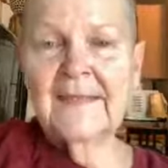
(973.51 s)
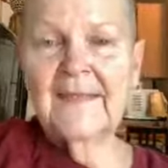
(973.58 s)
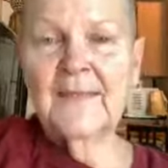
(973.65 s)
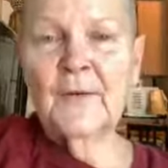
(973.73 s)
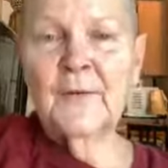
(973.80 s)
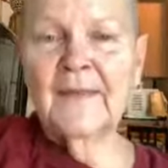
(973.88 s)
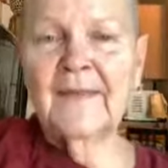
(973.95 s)

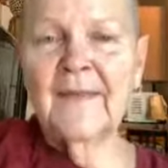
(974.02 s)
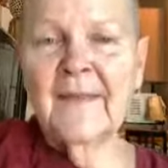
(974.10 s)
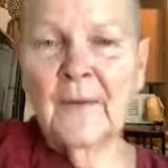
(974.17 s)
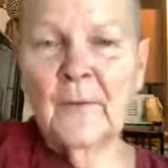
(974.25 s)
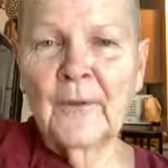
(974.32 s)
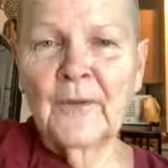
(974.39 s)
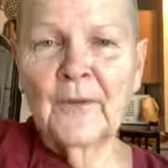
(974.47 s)
So isn't
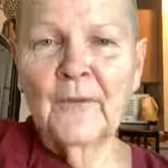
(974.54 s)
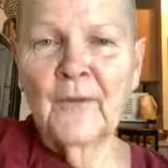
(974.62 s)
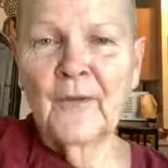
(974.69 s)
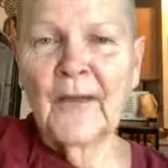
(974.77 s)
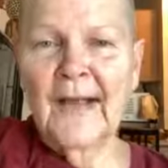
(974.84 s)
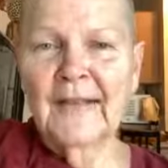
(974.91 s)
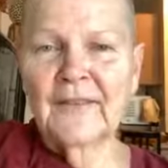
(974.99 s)
that
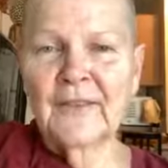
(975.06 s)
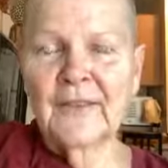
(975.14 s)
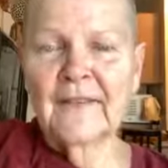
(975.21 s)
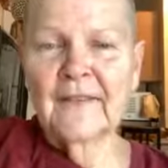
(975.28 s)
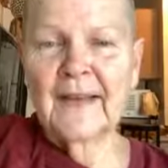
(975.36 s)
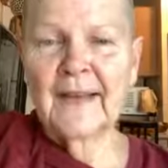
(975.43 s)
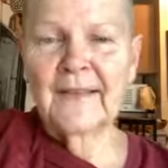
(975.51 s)
wonderful? I
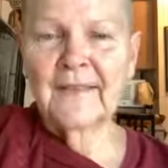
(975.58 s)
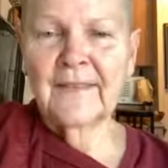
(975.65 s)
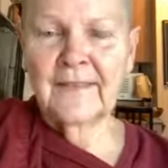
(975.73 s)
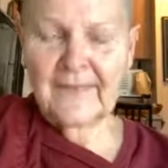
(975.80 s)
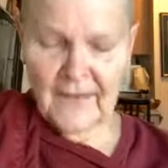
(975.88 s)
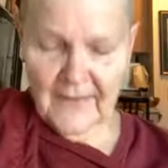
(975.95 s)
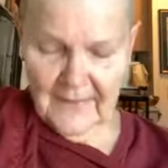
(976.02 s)
just
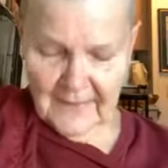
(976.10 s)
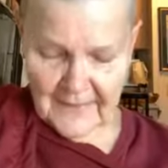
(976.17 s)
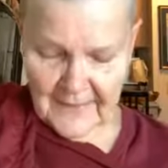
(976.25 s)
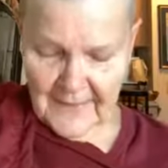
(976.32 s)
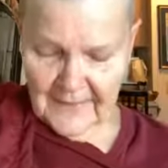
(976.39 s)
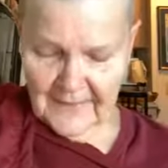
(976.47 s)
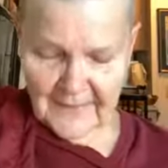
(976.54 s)
thought
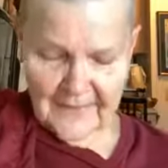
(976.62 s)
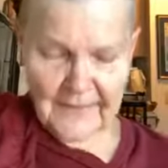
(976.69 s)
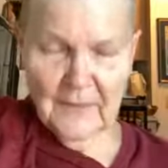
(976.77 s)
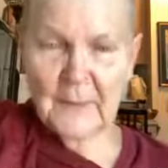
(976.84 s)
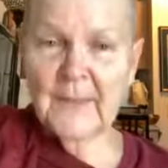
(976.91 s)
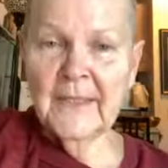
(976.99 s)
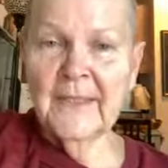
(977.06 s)
I
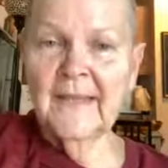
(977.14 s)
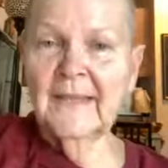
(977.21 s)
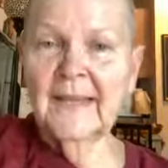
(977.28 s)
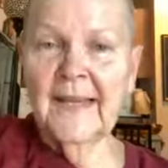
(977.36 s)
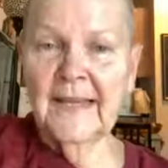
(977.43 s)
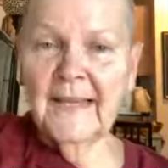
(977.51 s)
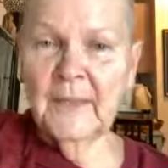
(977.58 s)

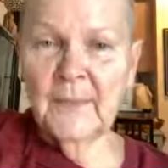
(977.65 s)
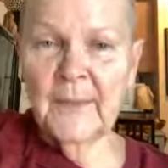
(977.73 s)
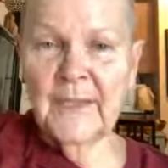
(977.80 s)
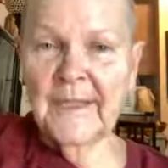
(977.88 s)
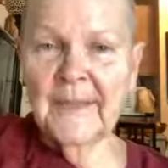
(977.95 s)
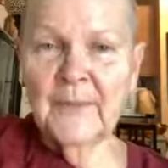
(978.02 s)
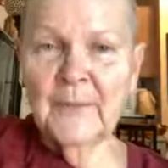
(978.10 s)
can
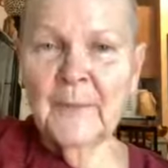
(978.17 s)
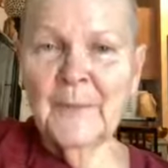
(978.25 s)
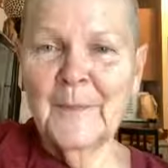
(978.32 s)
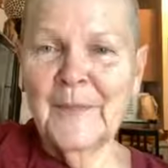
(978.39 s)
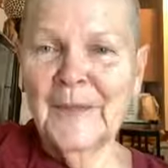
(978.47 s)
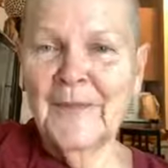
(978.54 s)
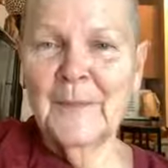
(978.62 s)
pick
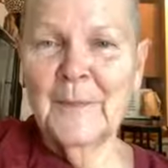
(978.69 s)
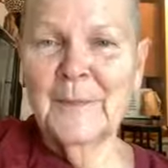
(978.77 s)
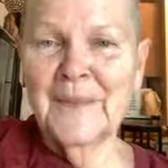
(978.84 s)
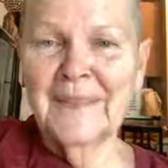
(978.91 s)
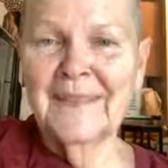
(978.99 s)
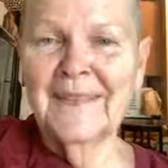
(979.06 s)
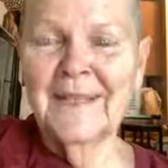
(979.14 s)
these
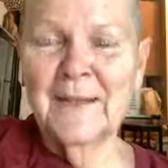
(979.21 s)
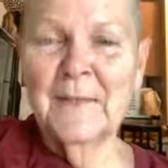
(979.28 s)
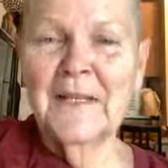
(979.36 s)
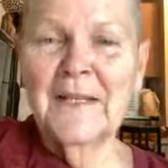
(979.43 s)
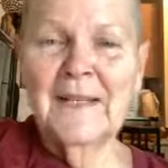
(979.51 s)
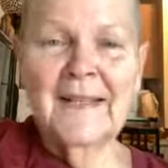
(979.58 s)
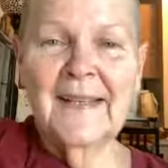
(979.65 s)
books
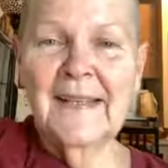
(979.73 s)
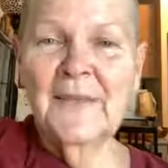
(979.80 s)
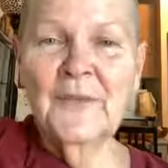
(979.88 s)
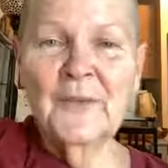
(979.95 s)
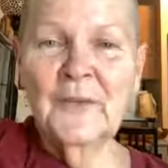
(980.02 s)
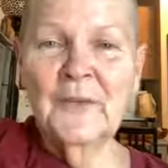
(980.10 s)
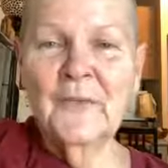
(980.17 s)
up and
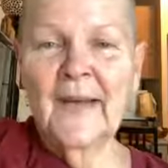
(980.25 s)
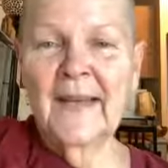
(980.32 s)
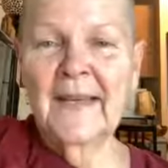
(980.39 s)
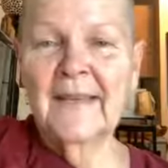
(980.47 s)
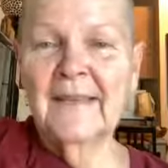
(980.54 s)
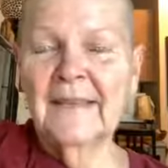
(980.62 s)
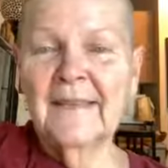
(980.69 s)
just
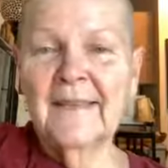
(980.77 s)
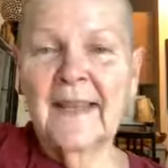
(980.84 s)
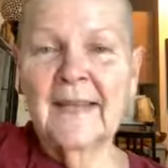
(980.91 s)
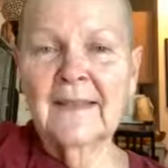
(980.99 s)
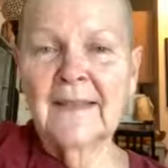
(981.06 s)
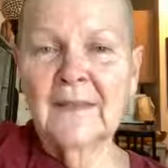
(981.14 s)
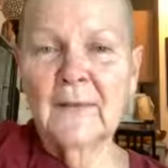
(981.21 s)
find
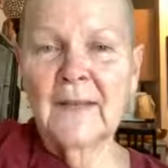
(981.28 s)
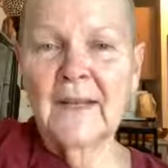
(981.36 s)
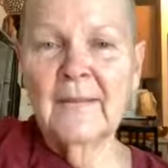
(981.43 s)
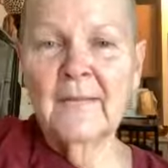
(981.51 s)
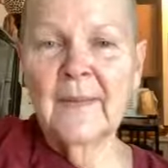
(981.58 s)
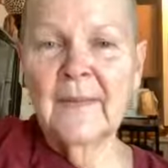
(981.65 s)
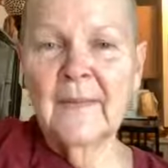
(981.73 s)
exactly what
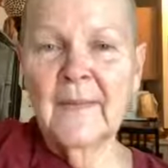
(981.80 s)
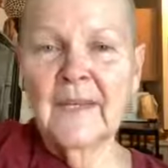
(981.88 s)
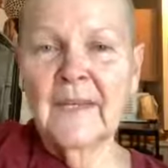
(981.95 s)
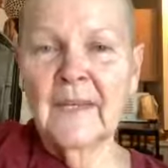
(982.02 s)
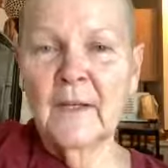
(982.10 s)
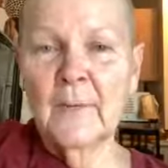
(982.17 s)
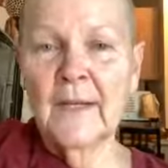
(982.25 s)
I've been
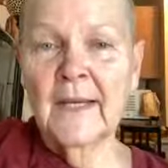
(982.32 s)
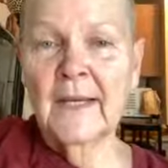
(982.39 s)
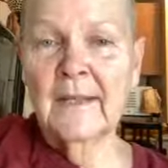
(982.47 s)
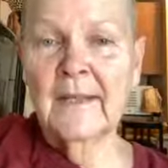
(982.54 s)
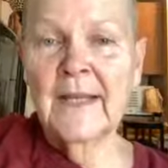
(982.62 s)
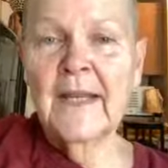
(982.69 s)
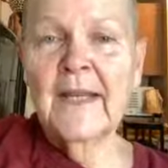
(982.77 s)
thinking
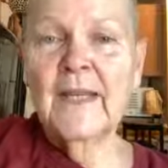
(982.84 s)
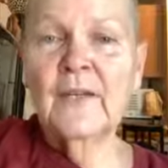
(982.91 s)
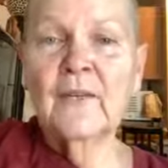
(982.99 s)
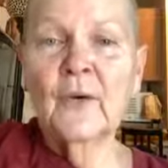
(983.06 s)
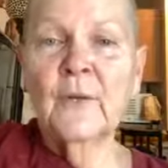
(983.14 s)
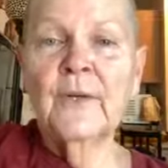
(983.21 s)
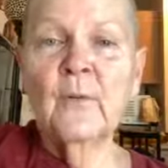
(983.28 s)
about.
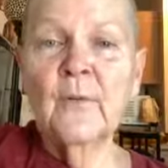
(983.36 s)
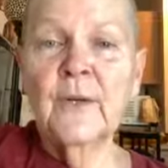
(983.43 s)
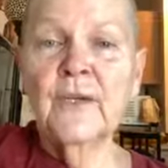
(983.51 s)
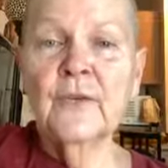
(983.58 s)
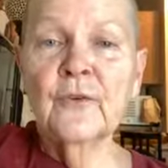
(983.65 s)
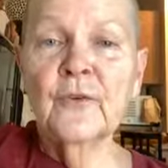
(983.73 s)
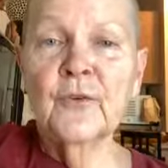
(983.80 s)
So
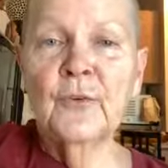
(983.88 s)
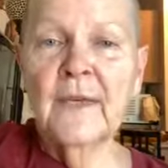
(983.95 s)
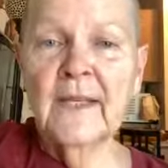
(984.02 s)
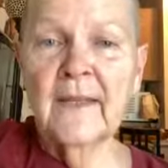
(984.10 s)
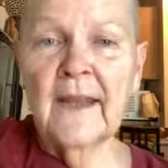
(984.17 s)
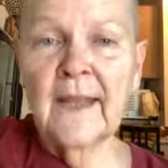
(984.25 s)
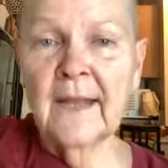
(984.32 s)
when you're
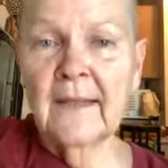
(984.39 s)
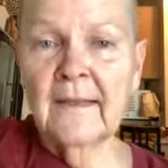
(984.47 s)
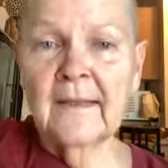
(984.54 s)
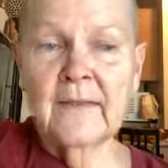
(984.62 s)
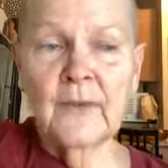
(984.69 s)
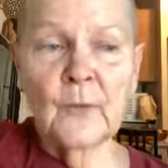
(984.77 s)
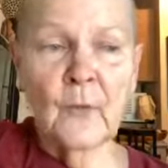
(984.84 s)
doing that,
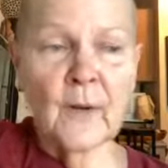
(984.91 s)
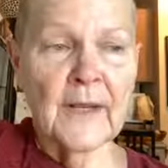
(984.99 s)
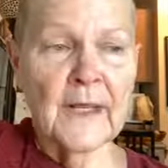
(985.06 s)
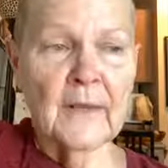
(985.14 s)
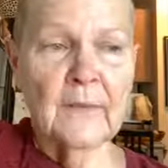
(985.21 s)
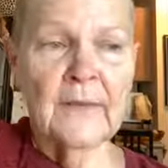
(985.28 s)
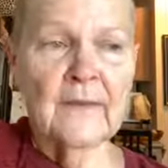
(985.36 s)
you're
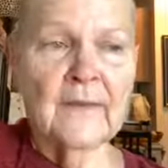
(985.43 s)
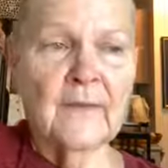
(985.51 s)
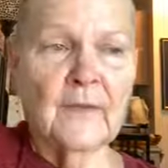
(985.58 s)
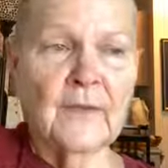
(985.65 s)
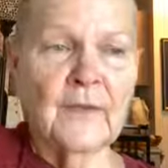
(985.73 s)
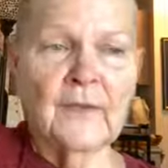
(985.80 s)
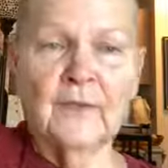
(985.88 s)
working with the
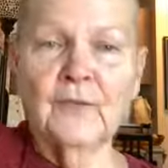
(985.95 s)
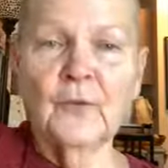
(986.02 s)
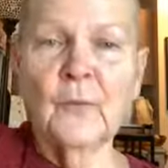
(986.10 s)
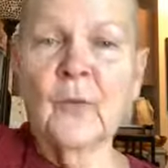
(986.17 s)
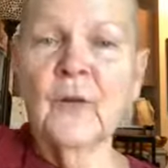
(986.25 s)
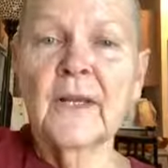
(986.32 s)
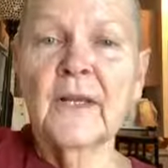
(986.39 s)
suttas,
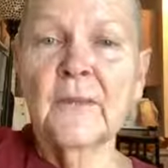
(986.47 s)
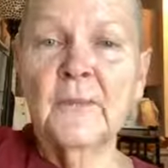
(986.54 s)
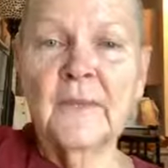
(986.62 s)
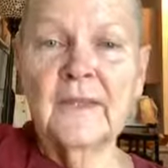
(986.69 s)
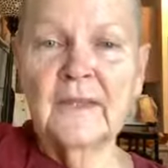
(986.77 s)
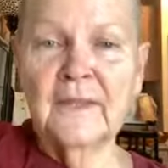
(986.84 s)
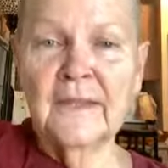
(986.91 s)
you're working
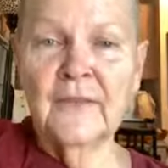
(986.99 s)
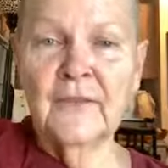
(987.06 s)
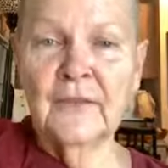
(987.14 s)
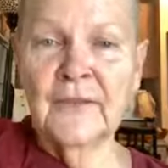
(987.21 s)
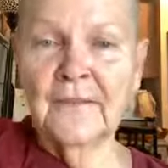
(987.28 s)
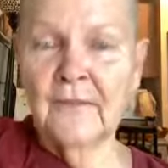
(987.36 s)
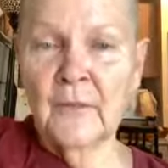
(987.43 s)
with the
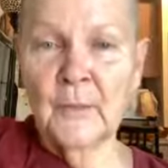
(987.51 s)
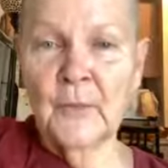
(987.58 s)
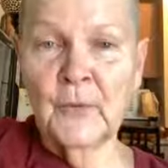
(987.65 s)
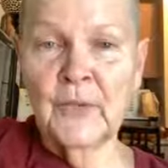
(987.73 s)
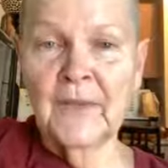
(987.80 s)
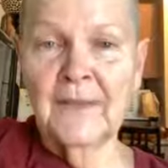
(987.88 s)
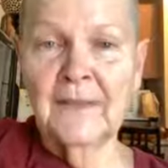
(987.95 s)
teachings of the
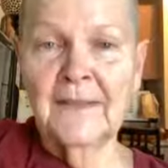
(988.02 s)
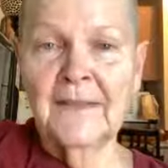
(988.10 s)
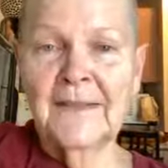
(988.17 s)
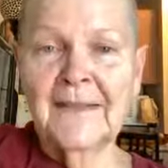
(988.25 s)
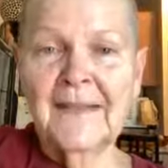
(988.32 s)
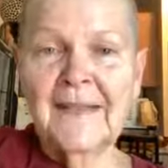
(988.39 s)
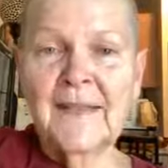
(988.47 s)
Buddha.
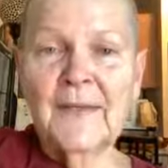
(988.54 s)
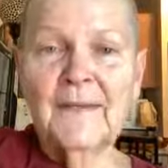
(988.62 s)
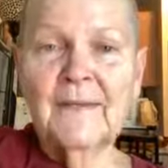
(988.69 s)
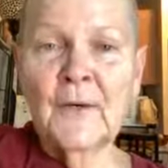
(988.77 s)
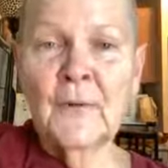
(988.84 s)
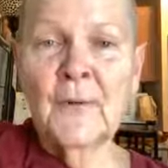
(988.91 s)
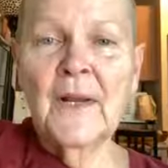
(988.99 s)

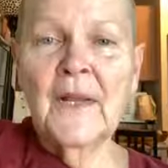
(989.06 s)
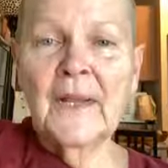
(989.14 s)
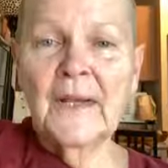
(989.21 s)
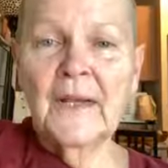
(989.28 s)
So